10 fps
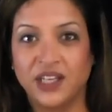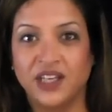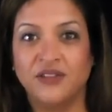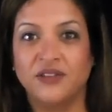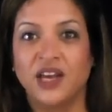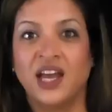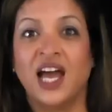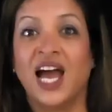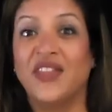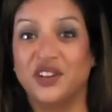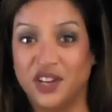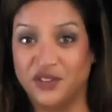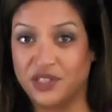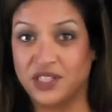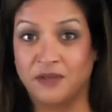nerve and the
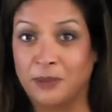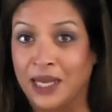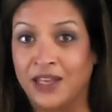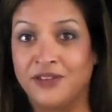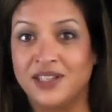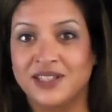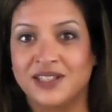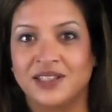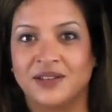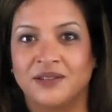nerve to subclavius.